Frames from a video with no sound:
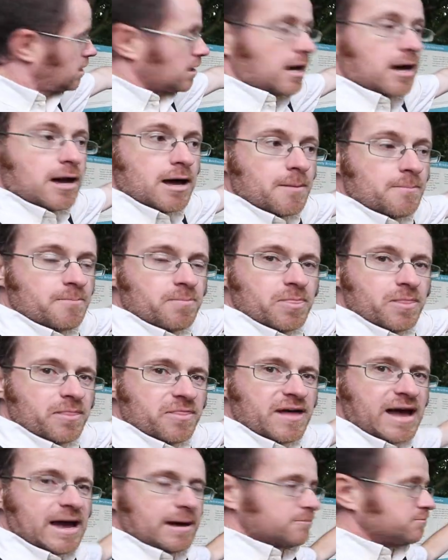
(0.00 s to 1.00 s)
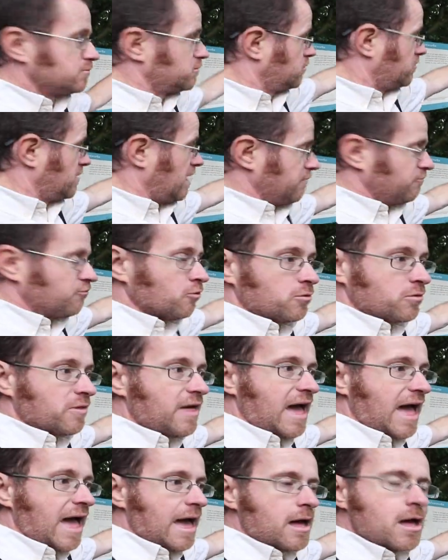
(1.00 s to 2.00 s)
that route
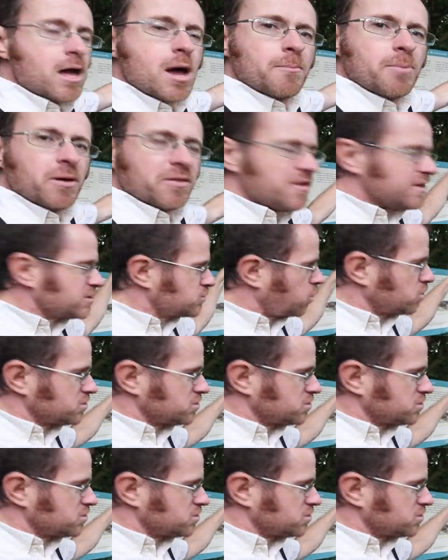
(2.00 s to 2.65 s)
there, but this